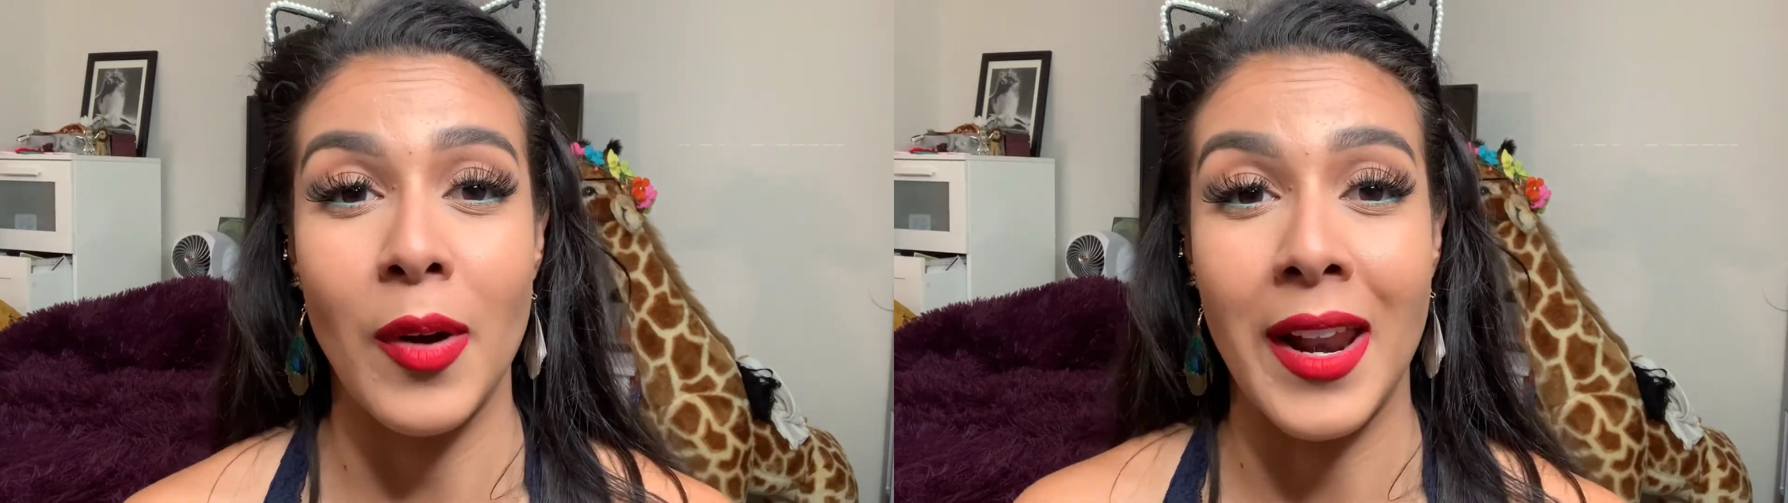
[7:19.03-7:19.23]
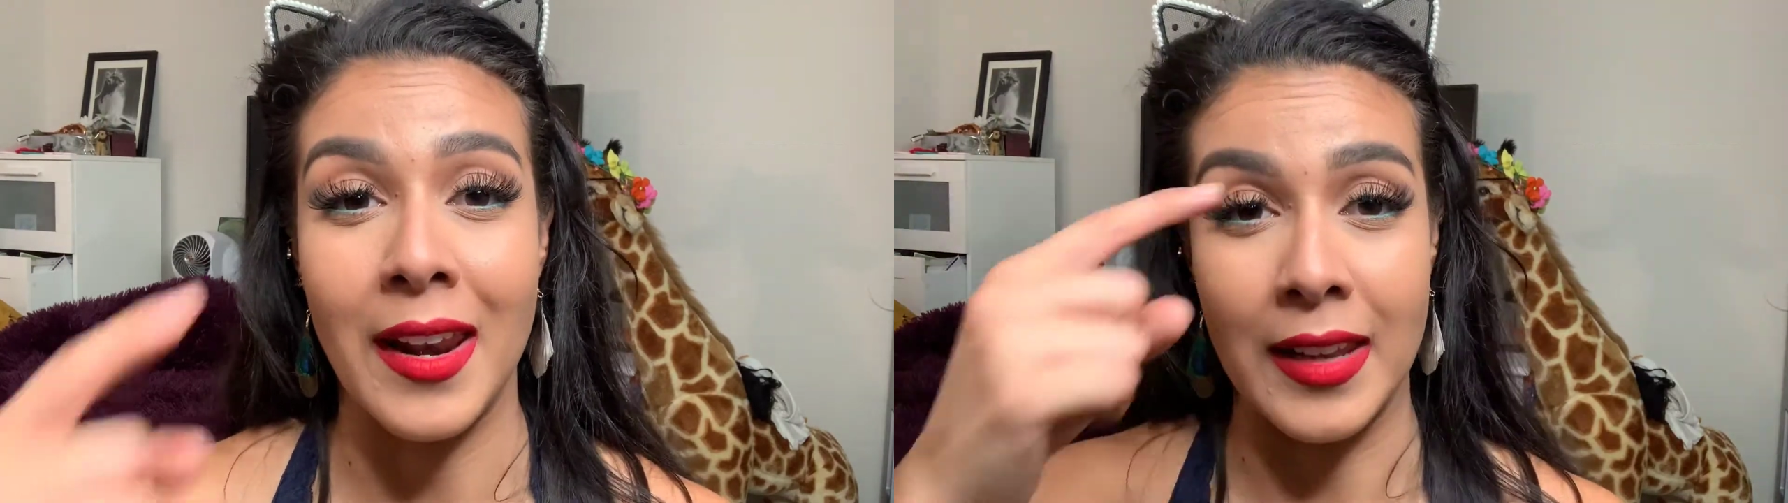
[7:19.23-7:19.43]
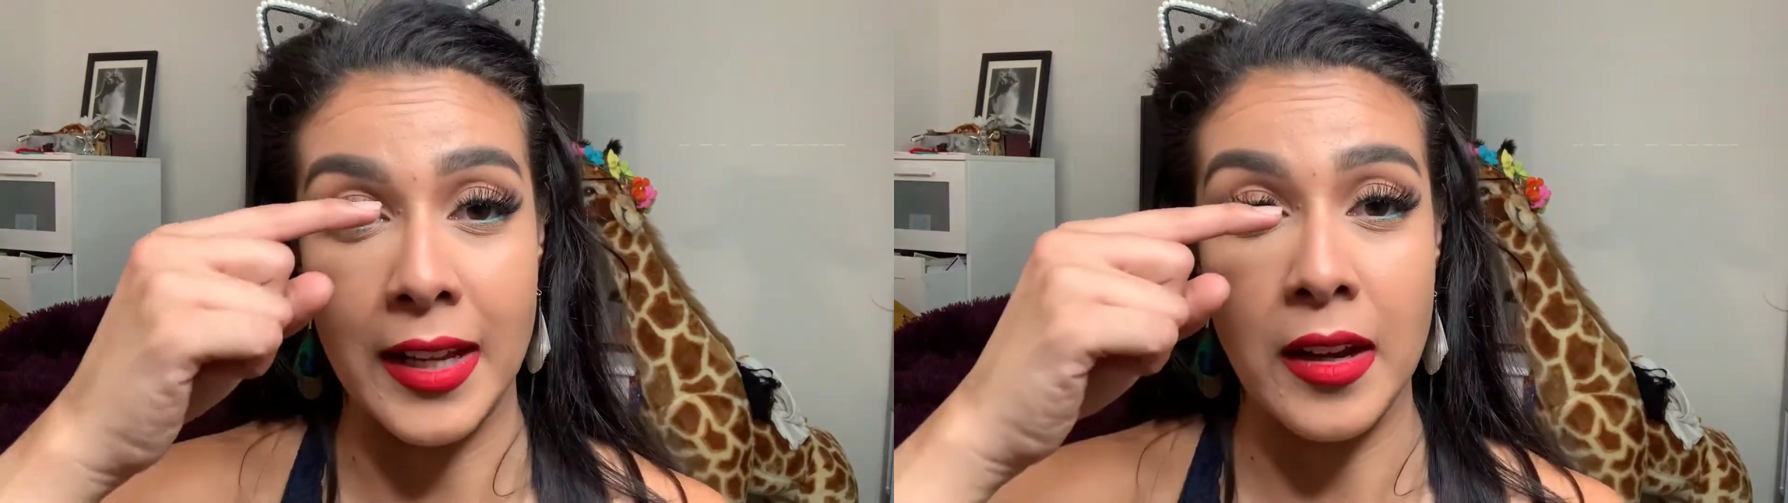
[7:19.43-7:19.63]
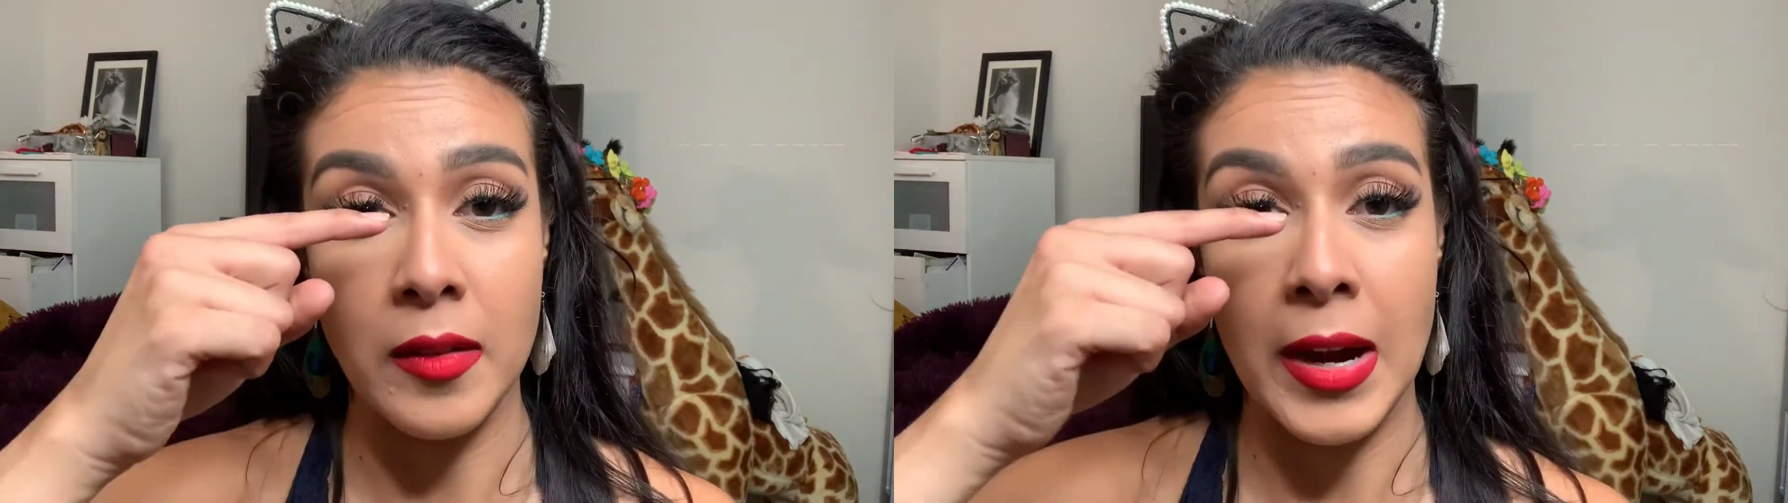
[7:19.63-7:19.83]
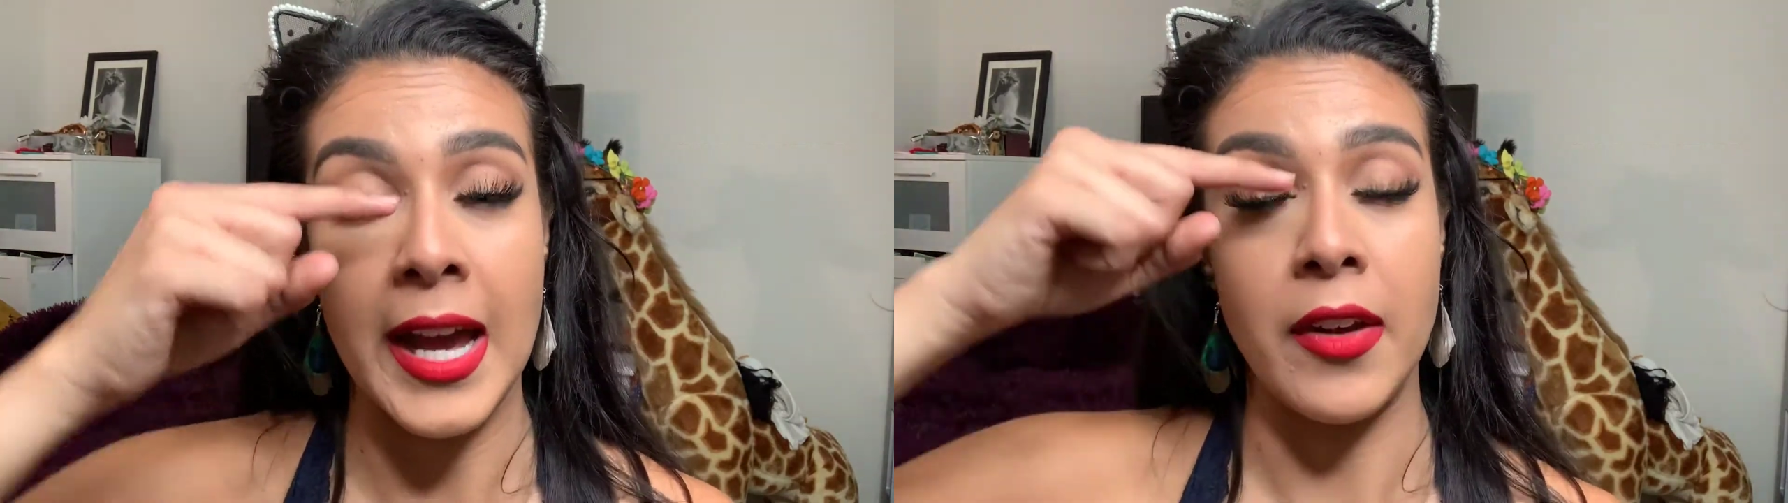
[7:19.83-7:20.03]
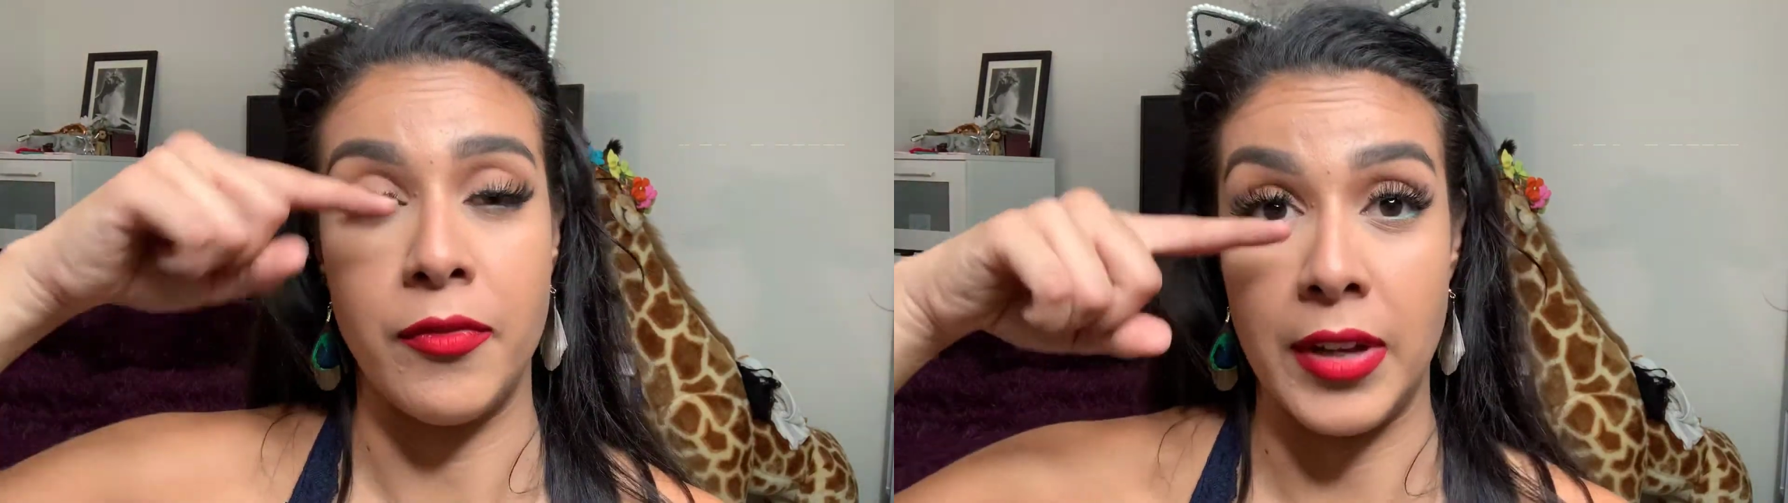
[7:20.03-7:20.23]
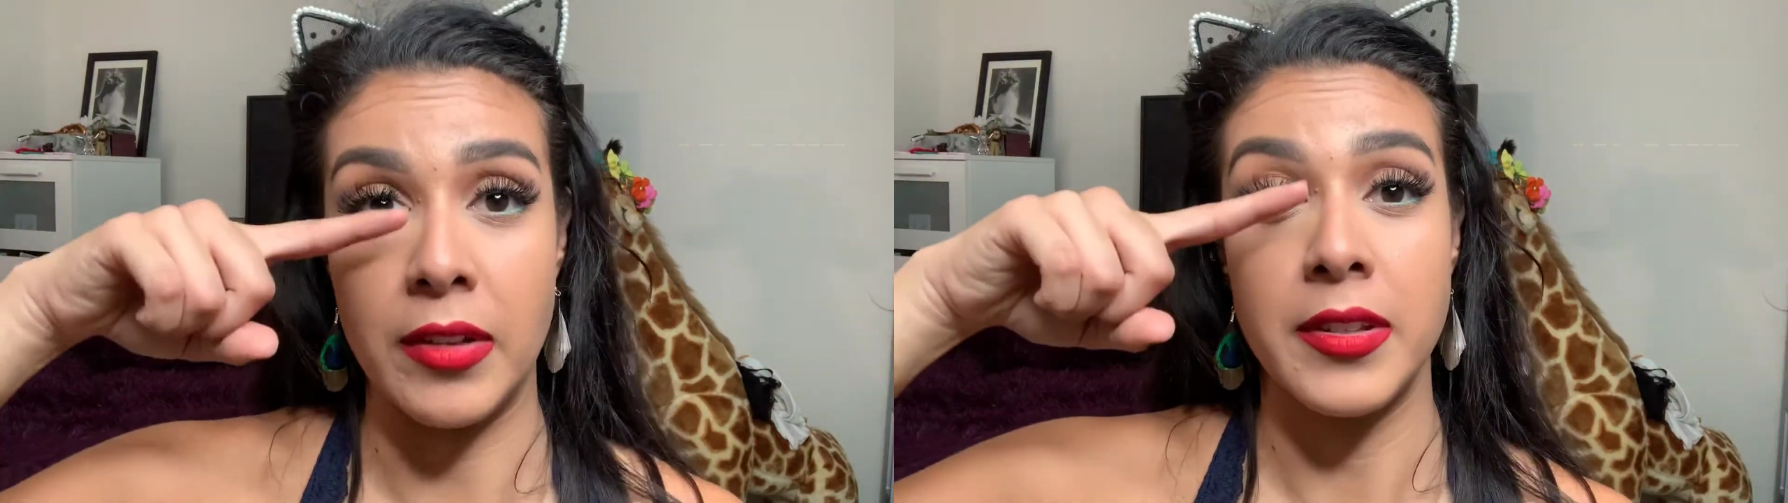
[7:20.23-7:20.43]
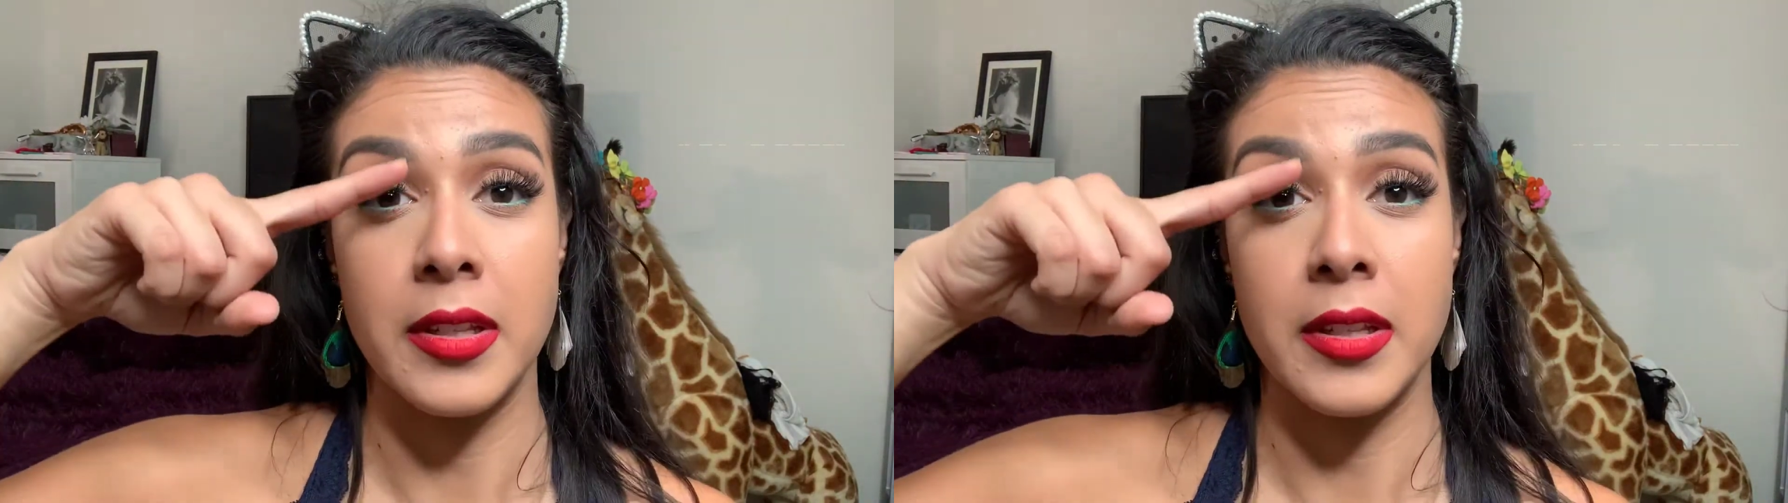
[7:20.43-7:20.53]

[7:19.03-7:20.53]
and like I had felt